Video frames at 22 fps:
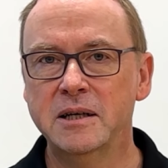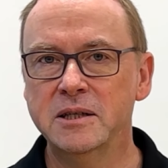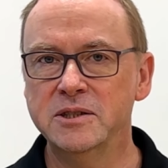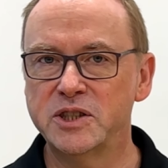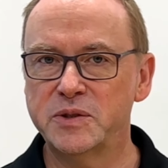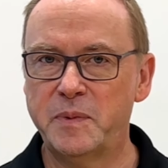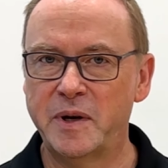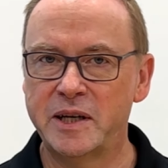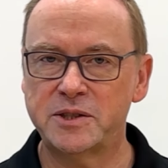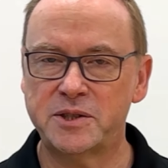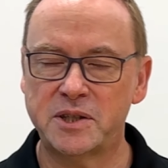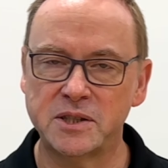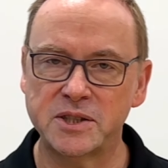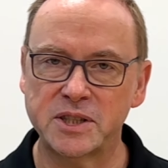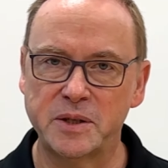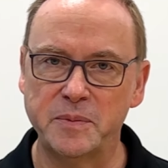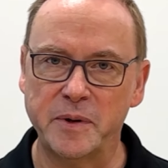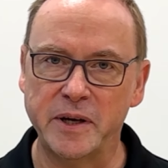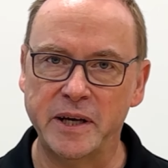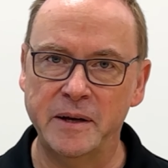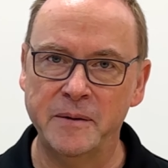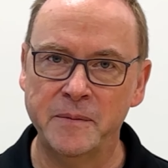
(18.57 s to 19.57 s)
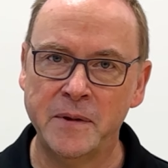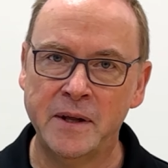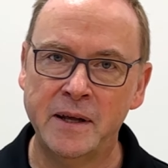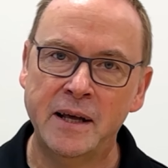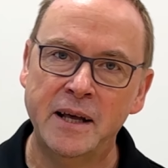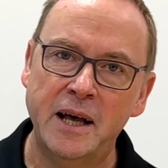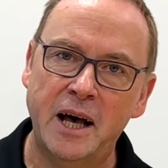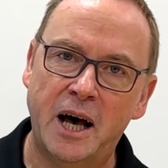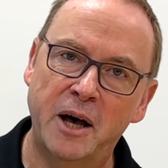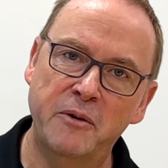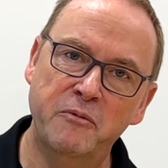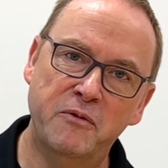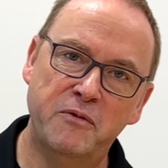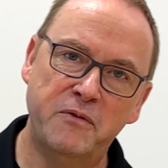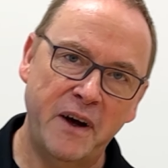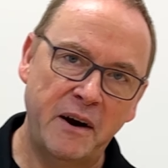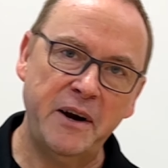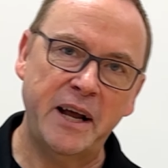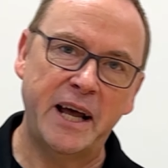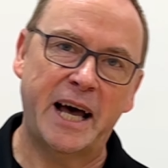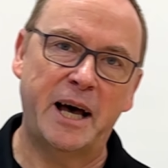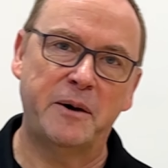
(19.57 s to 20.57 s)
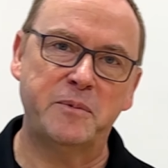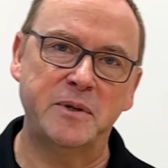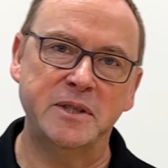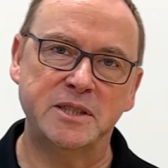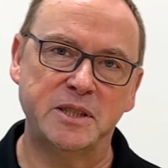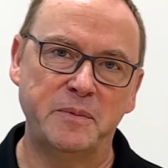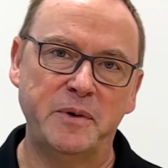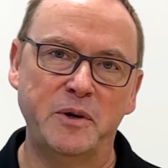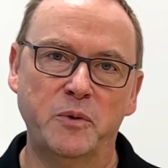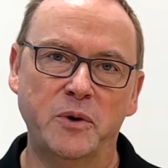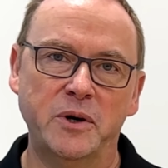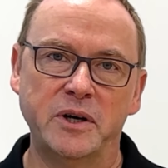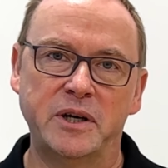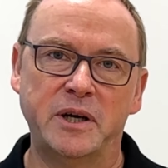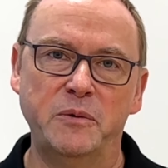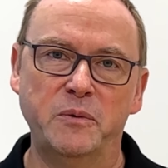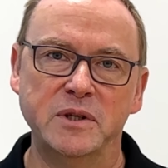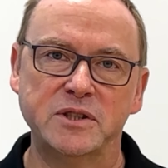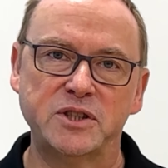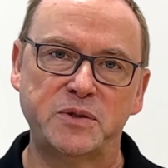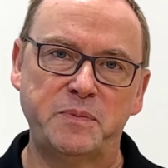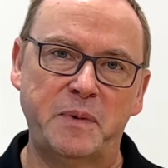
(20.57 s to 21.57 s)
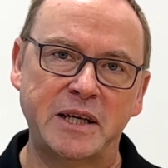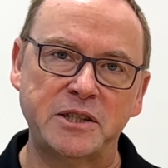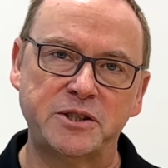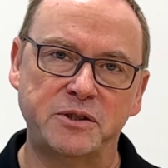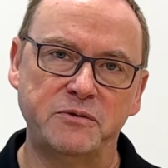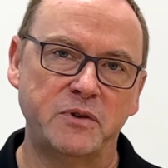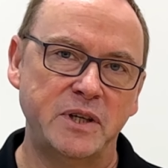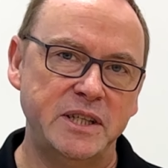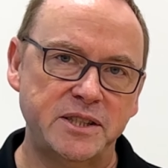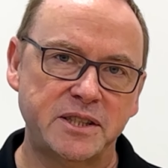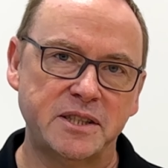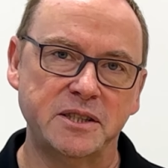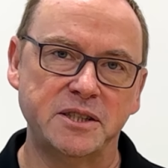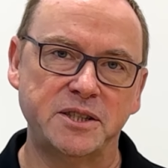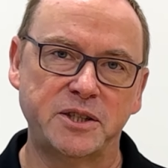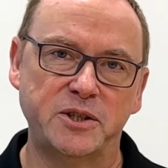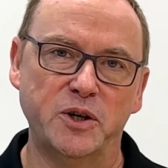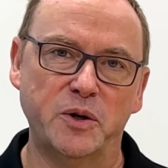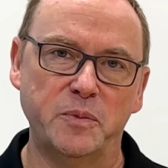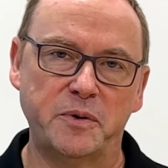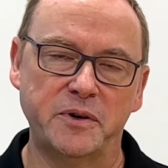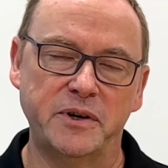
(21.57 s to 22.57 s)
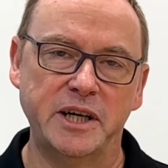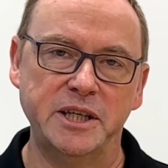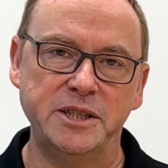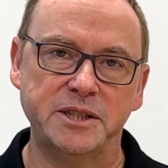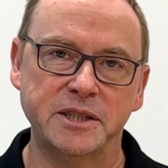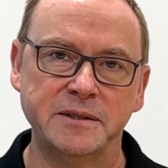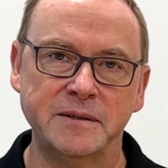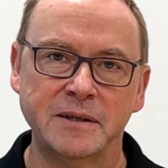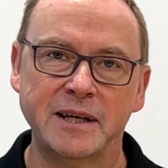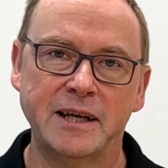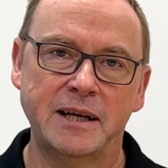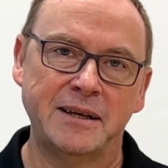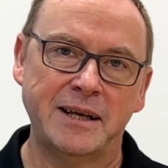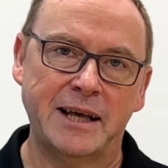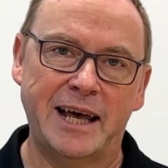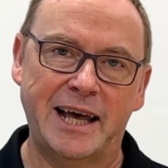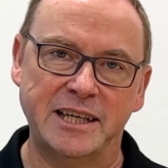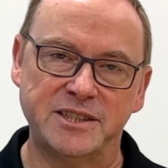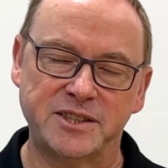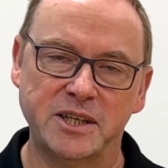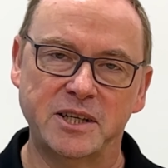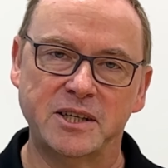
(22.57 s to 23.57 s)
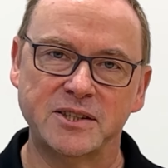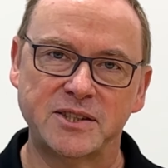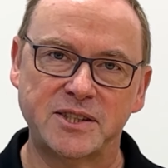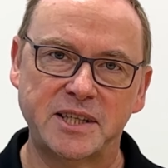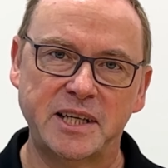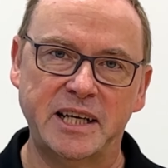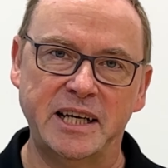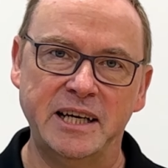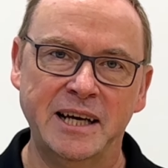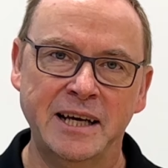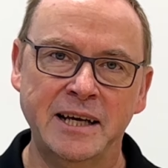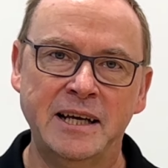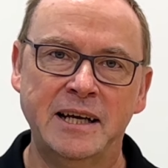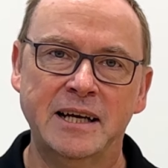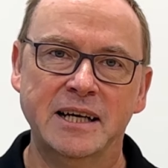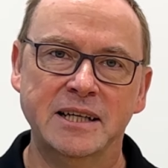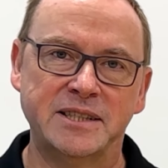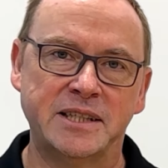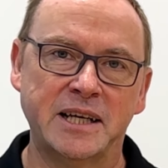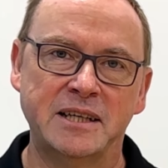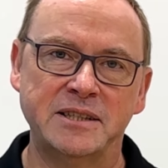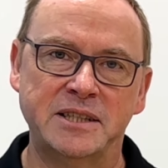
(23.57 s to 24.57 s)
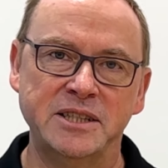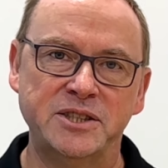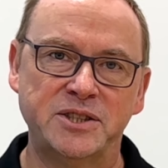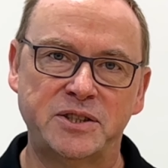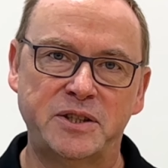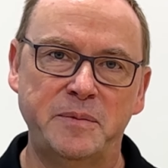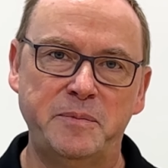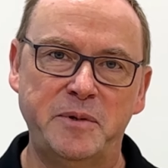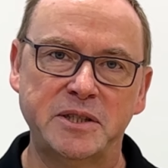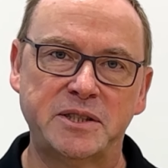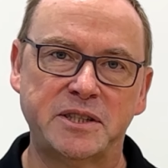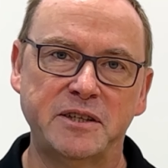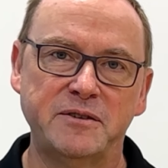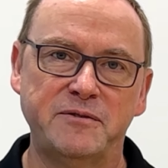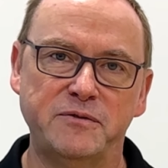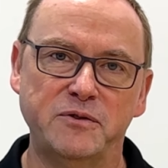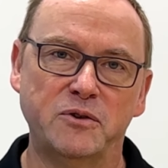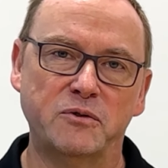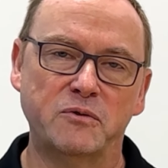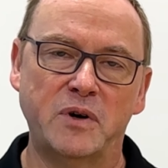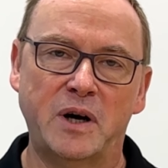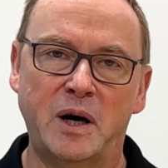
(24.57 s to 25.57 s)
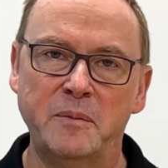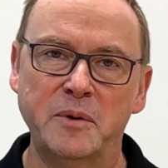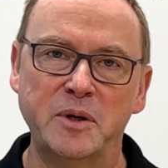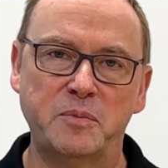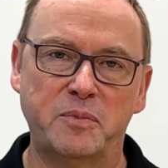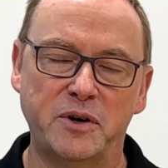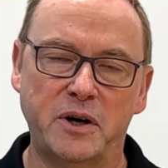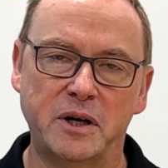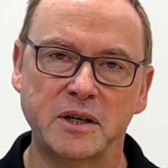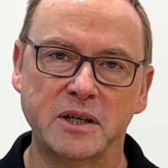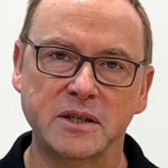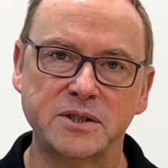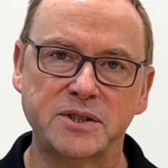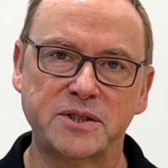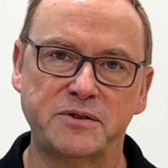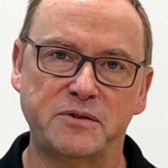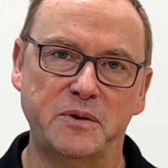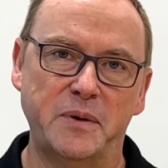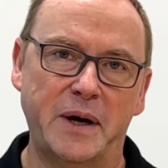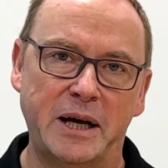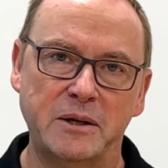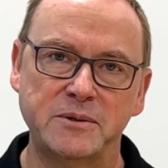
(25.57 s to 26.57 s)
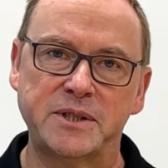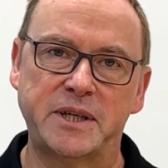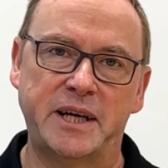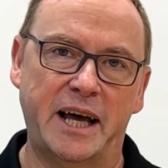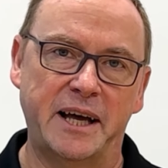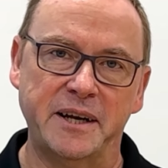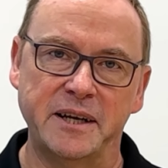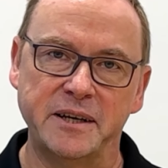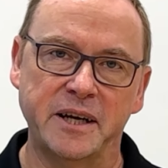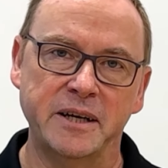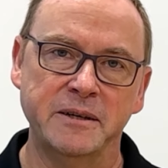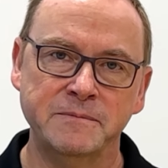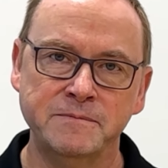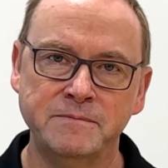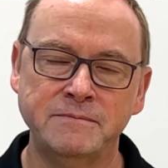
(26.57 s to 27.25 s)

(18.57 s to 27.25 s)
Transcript: and spectroscopy. I'm very happy to be working with Spectral Research Corporation, SRC, as our distributor for Raman products throughout Canada.